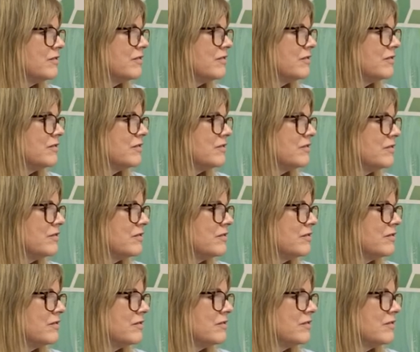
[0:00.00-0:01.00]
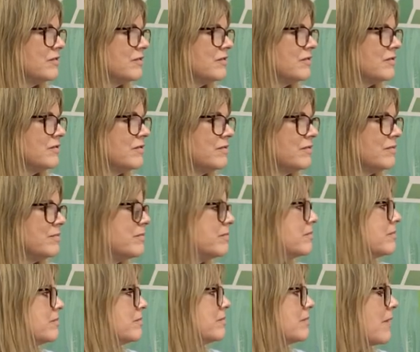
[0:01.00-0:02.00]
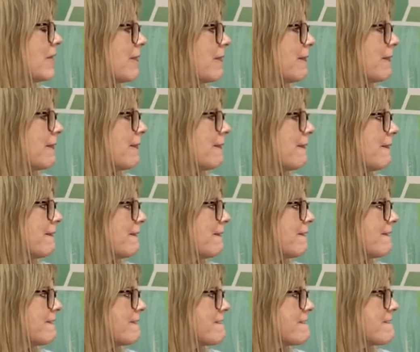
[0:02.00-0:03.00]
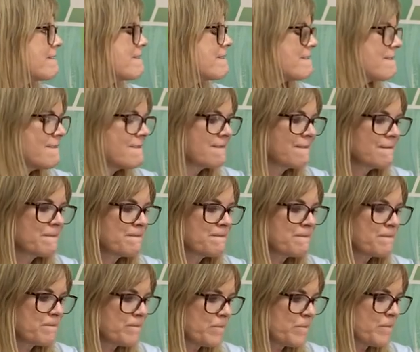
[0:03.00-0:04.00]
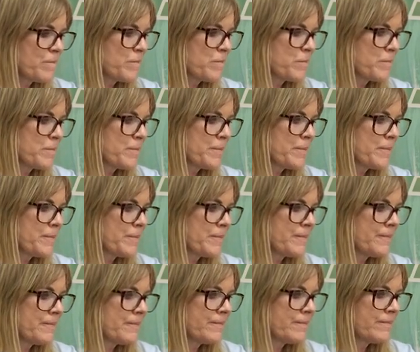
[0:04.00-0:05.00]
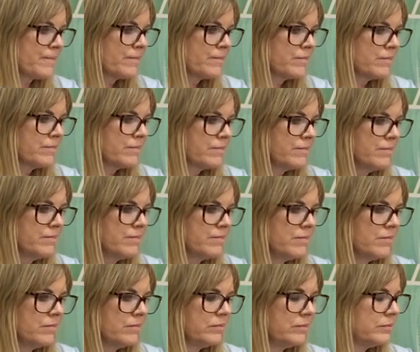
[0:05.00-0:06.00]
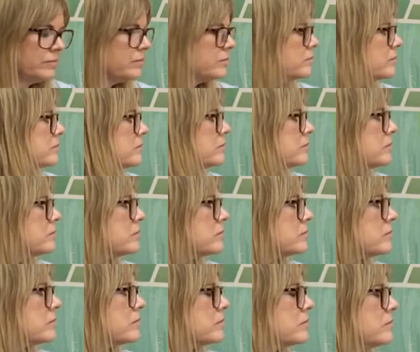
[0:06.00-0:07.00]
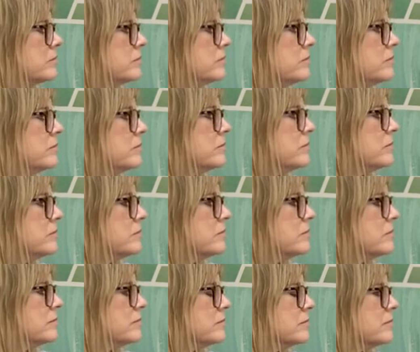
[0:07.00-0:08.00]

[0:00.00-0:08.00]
No words are spoken by the person on screen.